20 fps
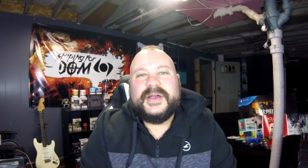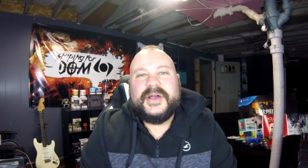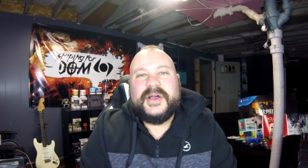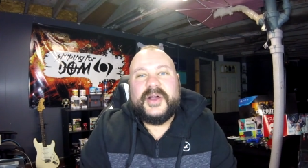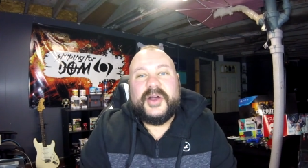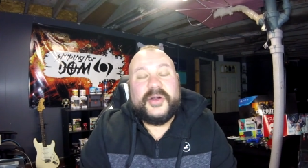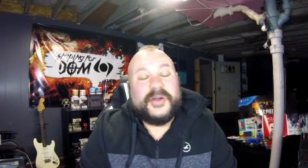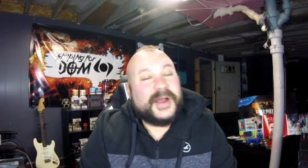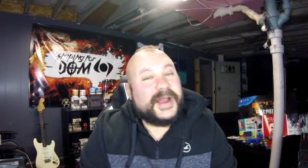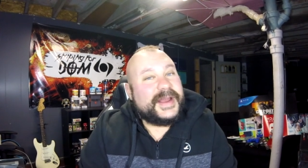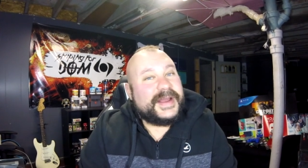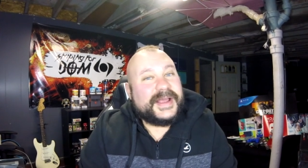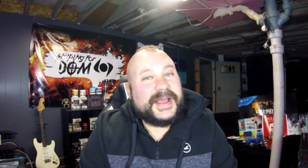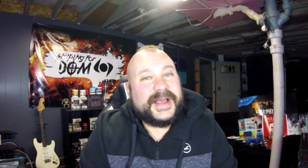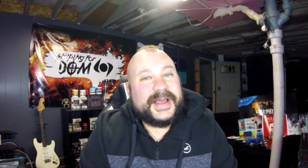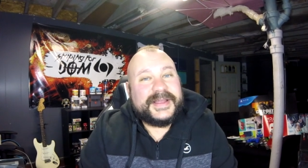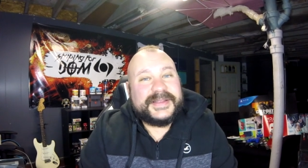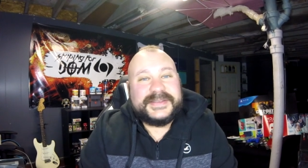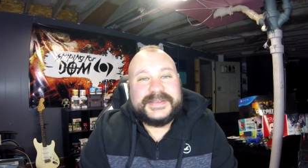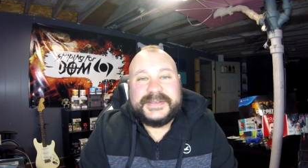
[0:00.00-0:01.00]
all right
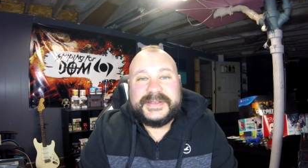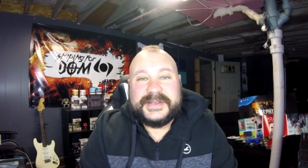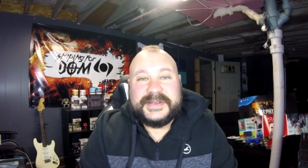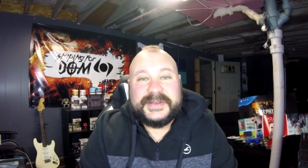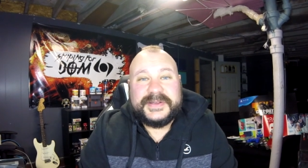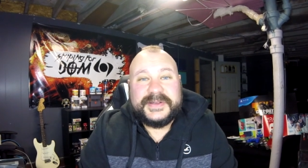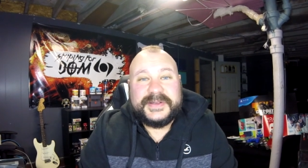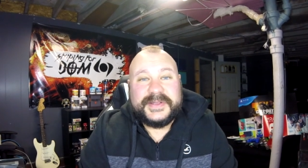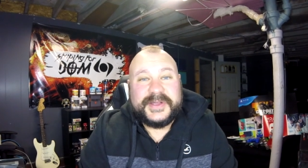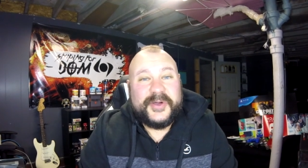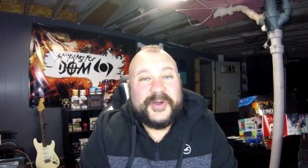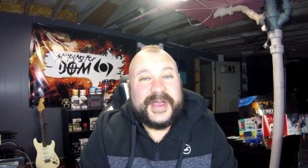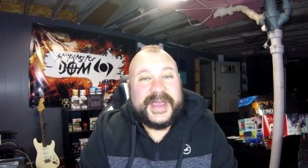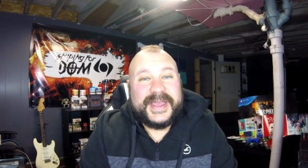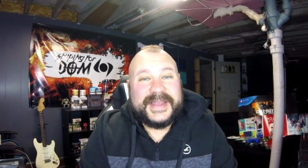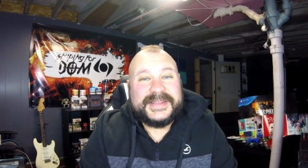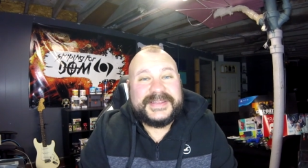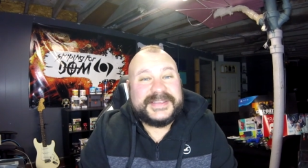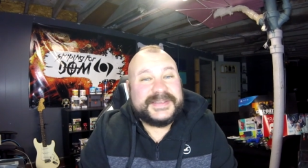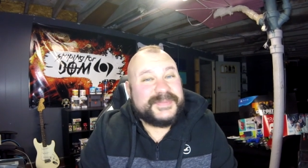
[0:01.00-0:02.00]
guys go
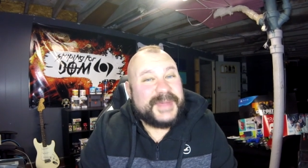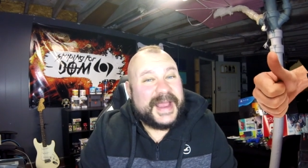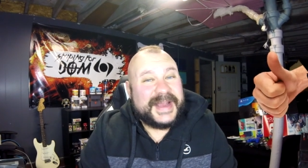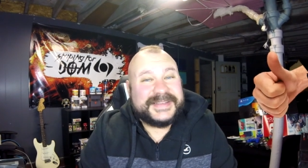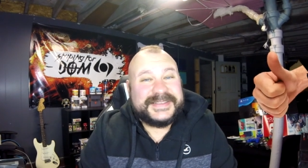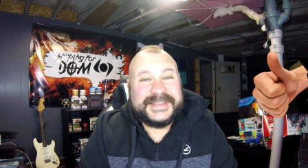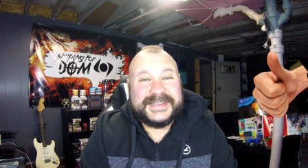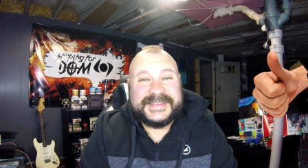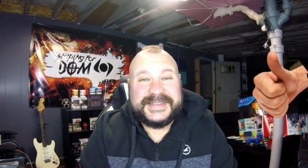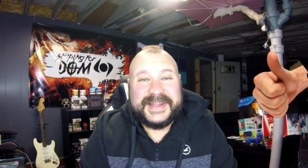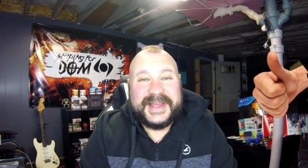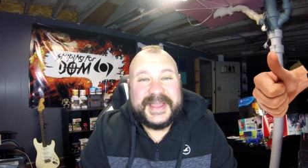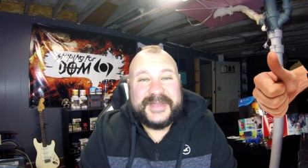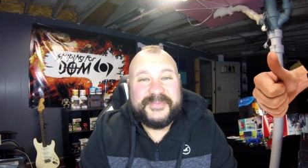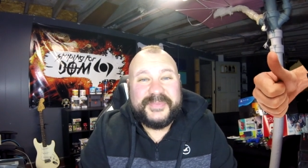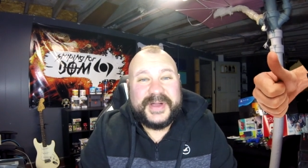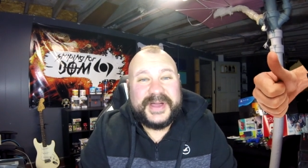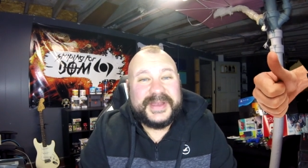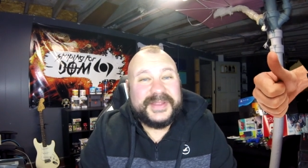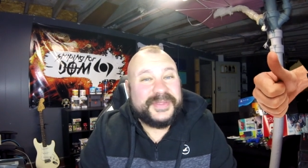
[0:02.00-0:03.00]
ahead, smash this like
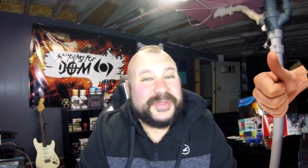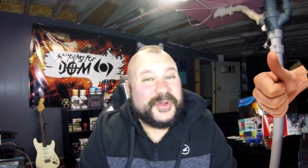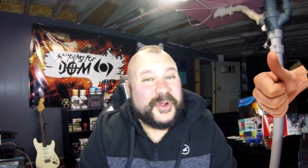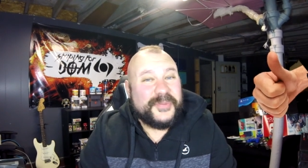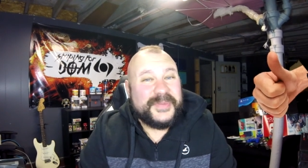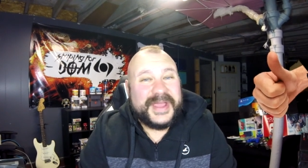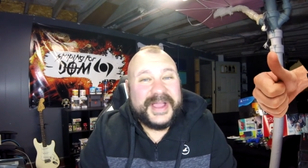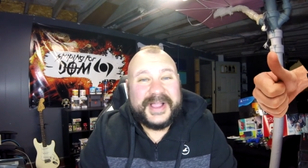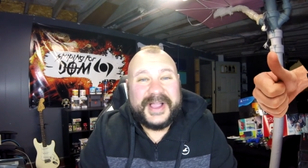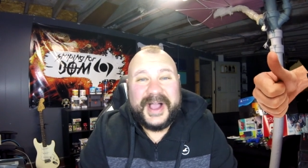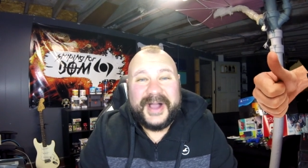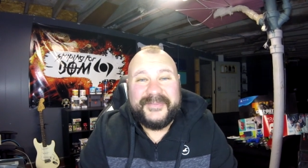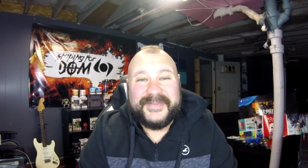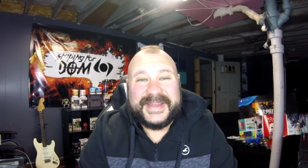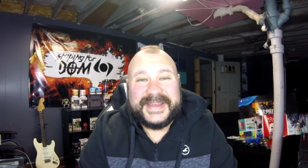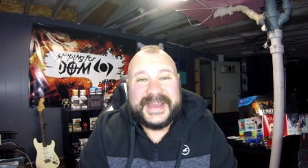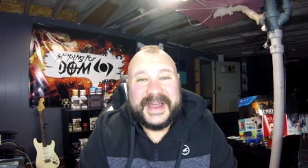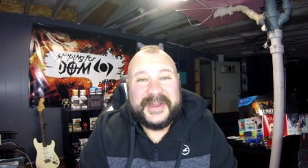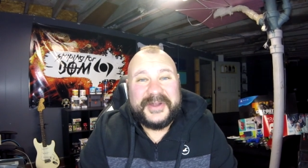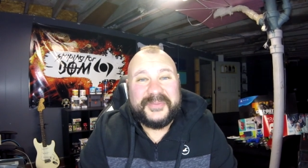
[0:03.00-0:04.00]
button, throw me a
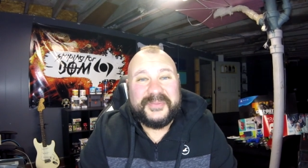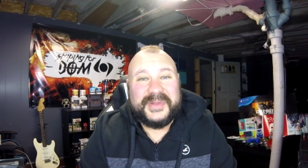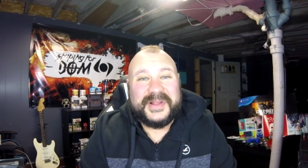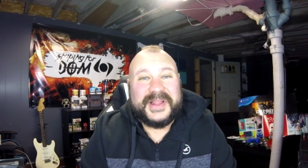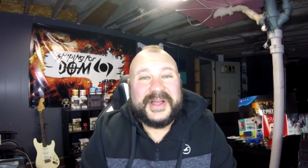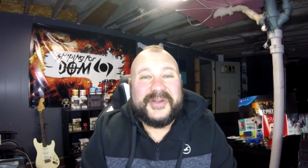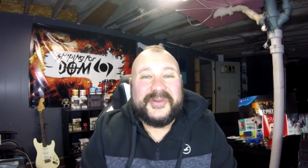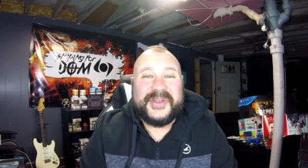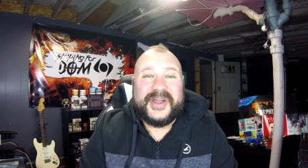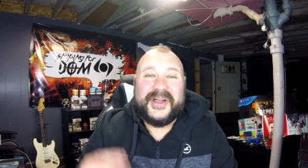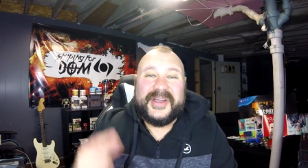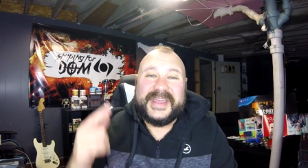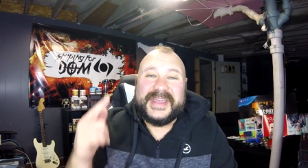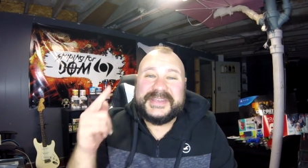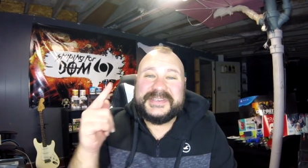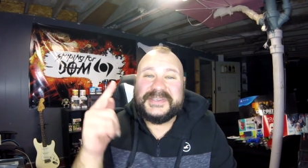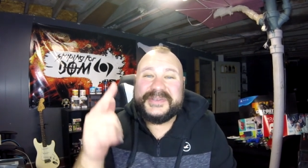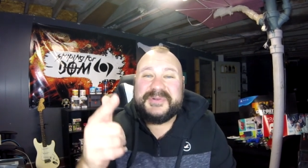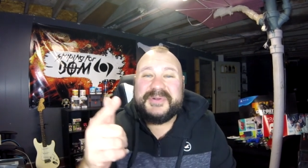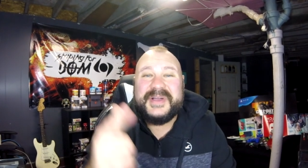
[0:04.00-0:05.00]
comment down there below, and I'll
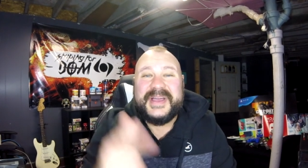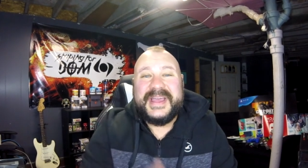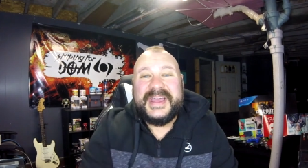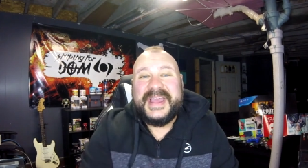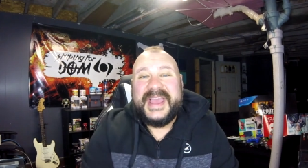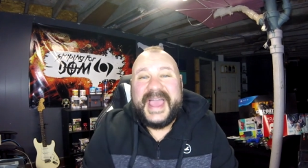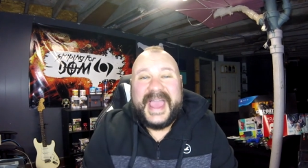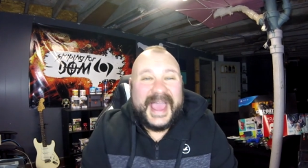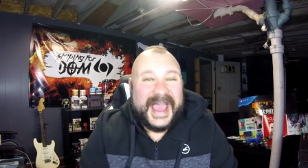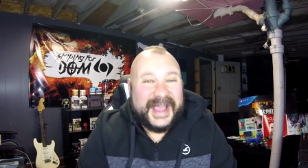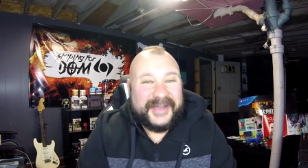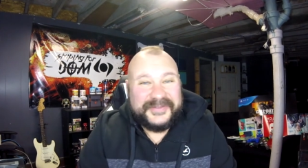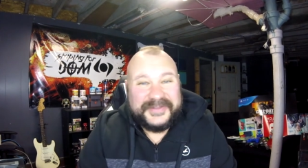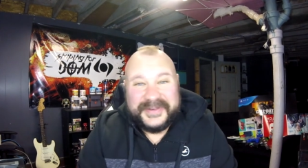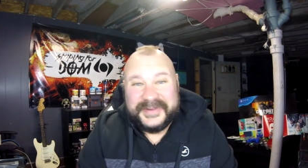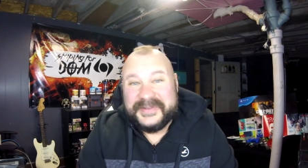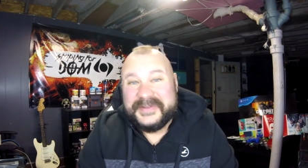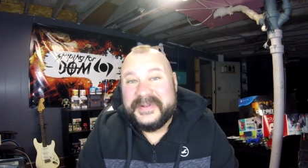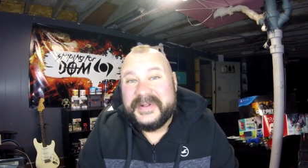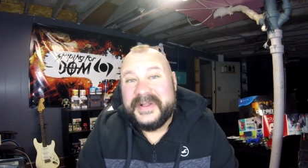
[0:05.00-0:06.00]
hit you
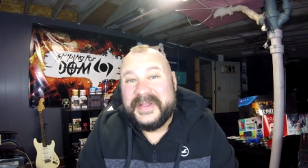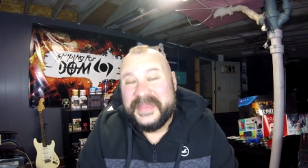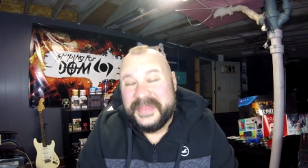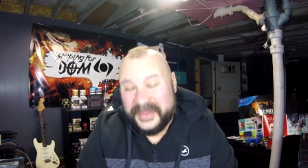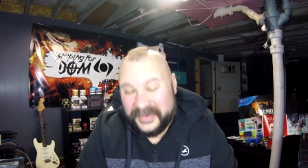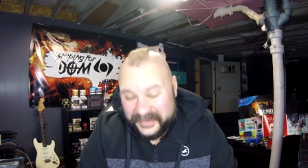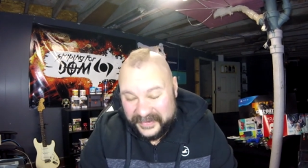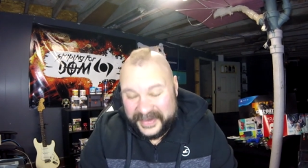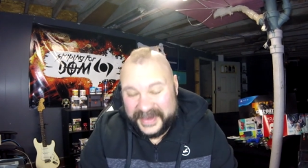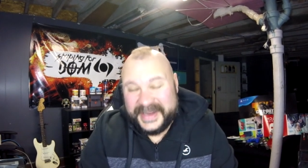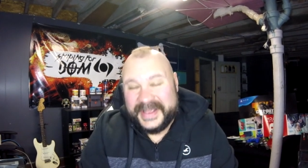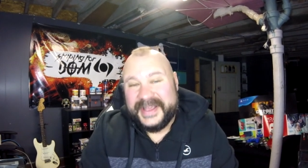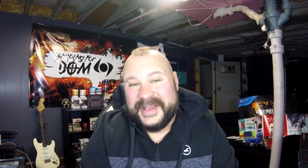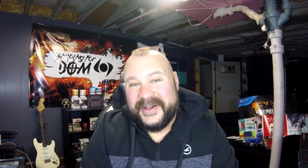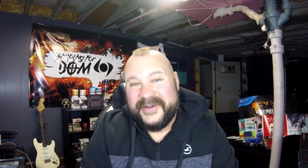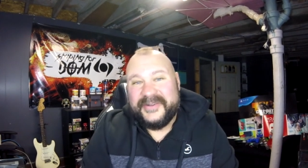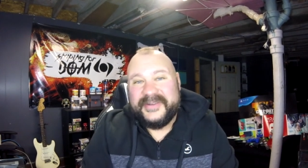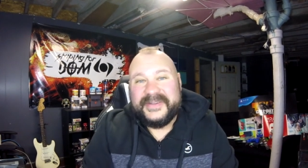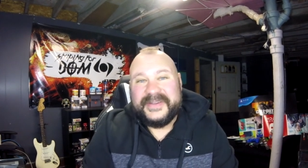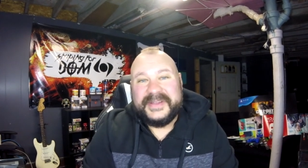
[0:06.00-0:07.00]
after the
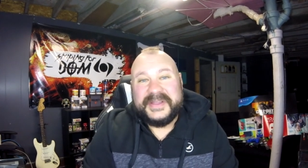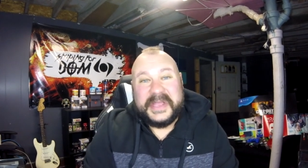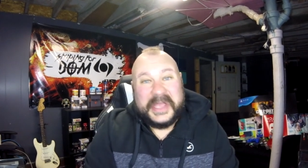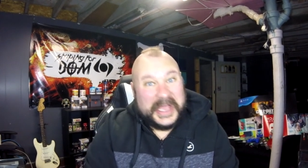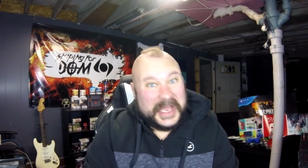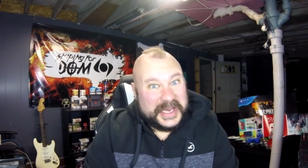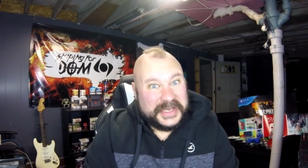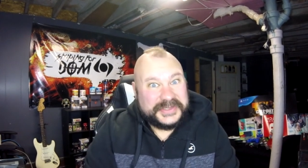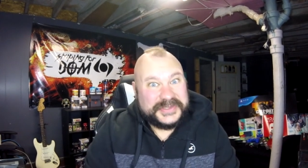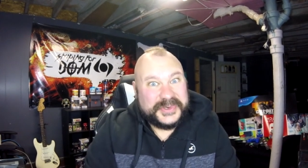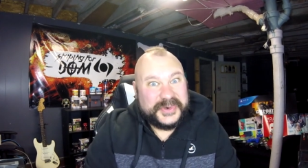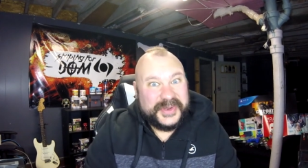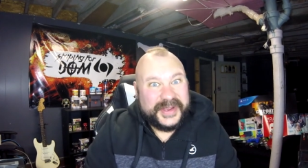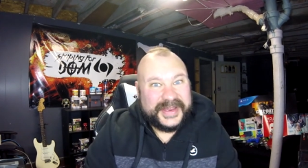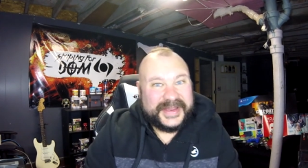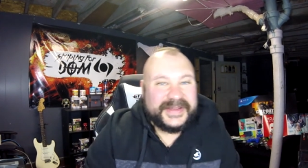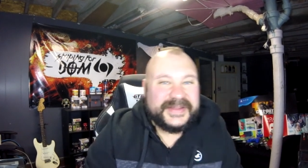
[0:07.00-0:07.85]
video. Enjoy.